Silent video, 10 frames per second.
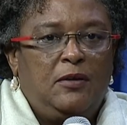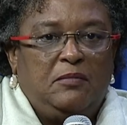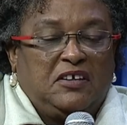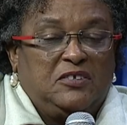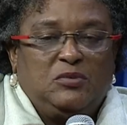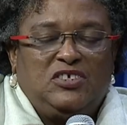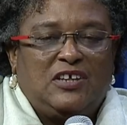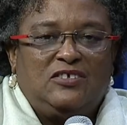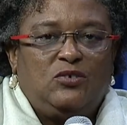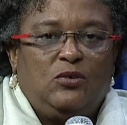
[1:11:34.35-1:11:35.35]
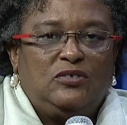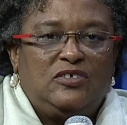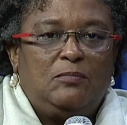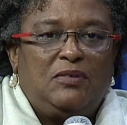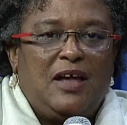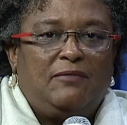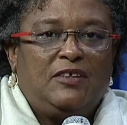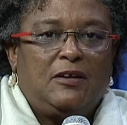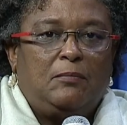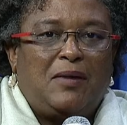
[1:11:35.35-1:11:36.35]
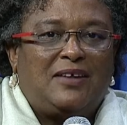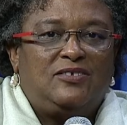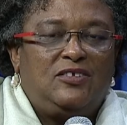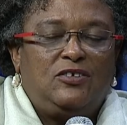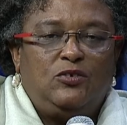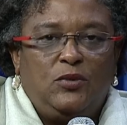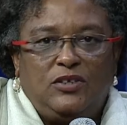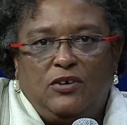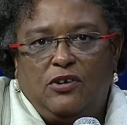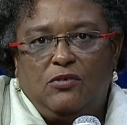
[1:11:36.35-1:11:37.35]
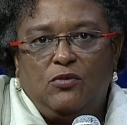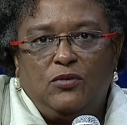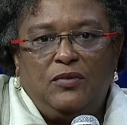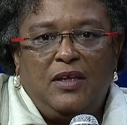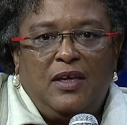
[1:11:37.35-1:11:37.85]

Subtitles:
because we just don't simply have the capacity to do it on our own.